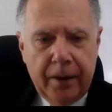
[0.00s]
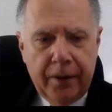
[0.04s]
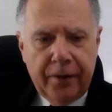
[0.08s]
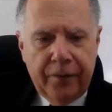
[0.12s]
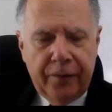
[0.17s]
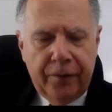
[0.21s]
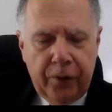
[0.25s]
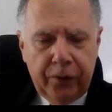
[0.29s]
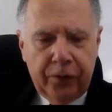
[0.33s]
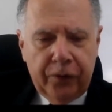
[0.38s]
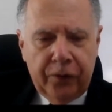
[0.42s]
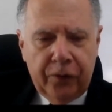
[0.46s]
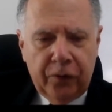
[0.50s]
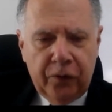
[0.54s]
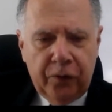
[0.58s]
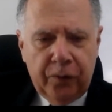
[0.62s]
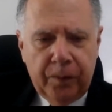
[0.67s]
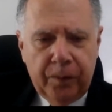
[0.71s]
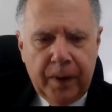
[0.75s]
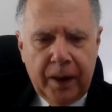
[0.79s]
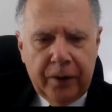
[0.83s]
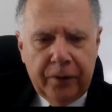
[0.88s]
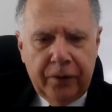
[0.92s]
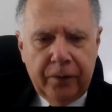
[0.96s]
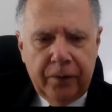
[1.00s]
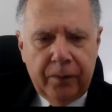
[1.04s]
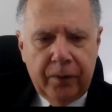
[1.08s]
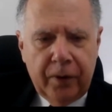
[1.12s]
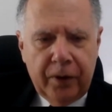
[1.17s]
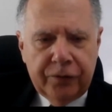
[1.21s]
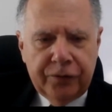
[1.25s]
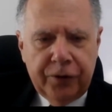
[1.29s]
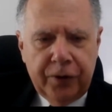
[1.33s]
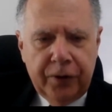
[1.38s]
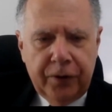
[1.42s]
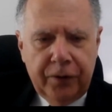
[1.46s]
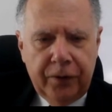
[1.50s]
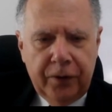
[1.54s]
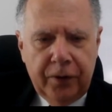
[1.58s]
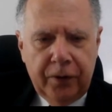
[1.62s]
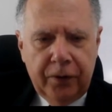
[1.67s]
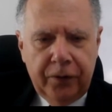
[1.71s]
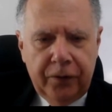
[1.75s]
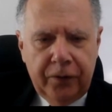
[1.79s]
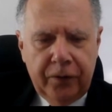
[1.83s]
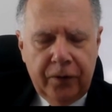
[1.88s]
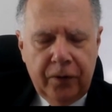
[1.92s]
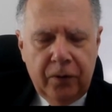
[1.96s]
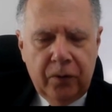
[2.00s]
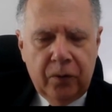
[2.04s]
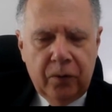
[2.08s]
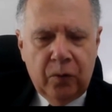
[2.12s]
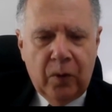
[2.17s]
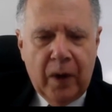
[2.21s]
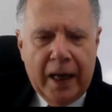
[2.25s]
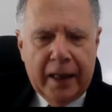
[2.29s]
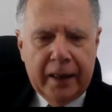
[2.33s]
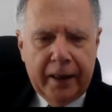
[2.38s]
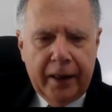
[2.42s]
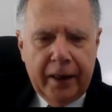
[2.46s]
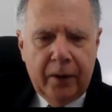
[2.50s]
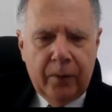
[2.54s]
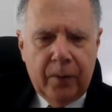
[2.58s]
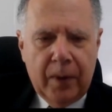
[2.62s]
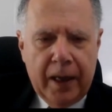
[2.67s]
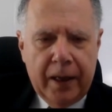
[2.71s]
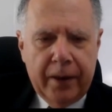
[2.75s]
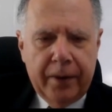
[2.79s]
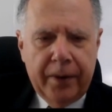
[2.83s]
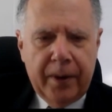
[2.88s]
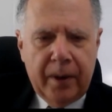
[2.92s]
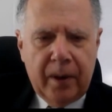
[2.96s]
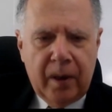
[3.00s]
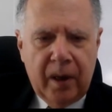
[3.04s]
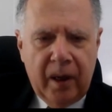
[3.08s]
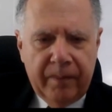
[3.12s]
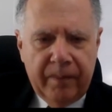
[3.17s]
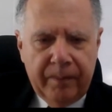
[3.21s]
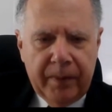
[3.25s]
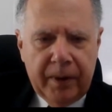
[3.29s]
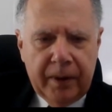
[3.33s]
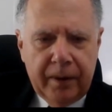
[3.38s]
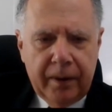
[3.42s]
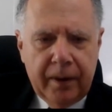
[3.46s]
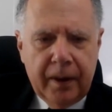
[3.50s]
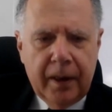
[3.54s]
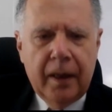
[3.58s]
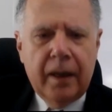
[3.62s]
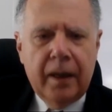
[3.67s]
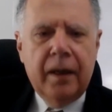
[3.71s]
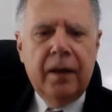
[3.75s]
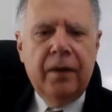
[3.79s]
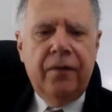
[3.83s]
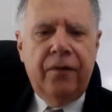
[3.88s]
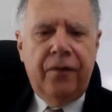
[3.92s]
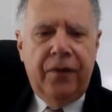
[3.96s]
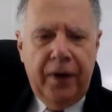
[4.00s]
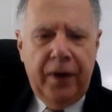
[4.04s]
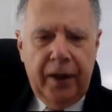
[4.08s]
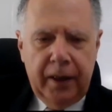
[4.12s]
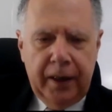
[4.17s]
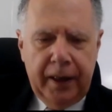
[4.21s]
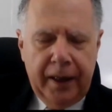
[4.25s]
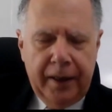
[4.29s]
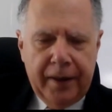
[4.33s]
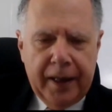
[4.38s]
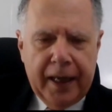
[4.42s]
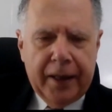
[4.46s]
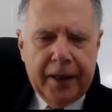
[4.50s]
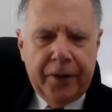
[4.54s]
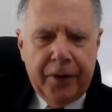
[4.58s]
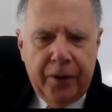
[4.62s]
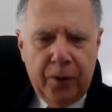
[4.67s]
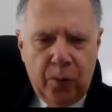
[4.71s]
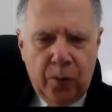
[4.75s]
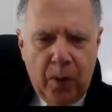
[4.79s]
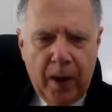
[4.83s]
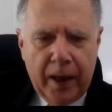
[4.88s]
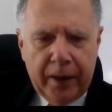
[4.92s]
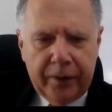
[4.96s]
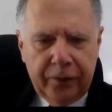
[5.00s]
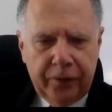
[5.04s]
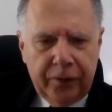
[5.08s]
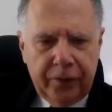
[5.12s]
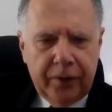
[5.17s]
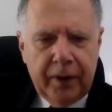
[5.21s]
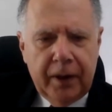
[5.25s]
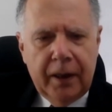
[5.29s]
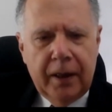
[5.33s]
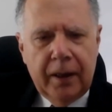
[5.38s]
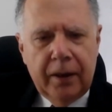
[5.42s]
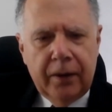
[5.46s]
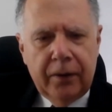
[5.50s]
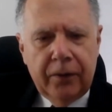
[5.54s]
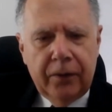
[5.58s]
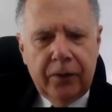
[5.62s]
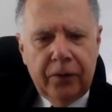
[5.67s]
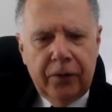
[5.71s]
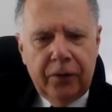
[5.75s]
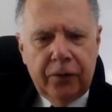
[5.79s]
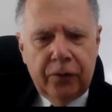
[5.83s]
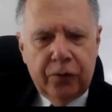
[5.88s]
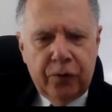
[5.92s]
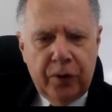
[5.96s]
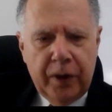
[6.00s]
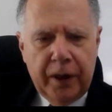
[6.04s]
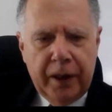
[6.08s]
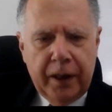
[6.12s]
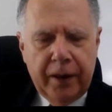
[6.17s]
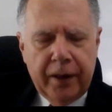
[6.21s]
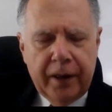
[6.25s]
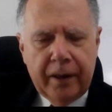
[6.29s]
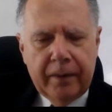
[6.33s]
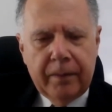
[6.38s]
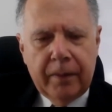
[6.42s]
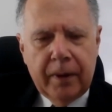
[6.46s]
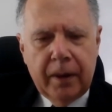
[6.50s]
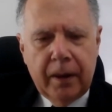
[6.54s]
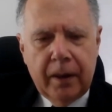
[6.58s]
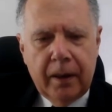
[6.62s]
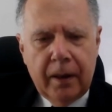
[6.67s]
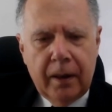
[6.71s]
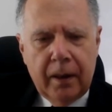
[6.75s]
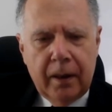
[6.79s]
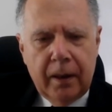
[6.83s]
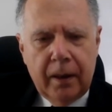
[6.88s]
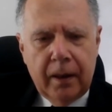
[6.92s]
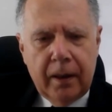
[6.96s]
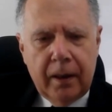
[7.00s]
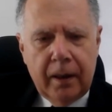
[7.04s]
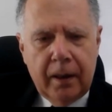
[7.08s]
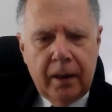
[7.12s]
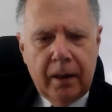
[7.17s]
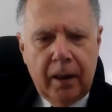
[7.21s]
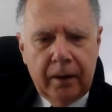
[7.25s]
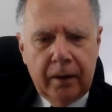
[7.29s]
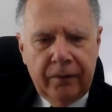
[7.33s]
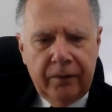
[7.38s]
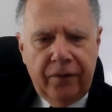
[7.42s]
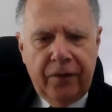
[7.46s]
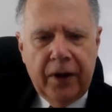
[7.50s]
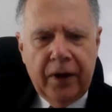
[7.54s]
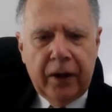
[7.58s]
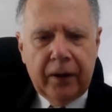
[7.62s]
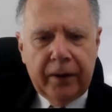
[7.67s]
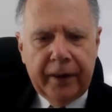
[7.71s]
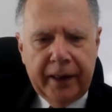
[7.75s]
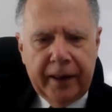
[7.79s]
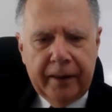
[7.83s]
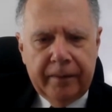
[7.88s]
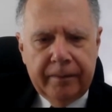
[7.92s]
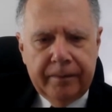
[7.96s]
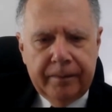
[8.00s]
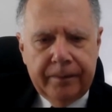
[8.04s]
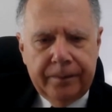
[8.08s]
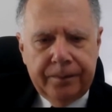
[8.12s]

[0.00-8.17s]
the first response of Russians is to rally around their government, feeling that the West is treating them unfairly.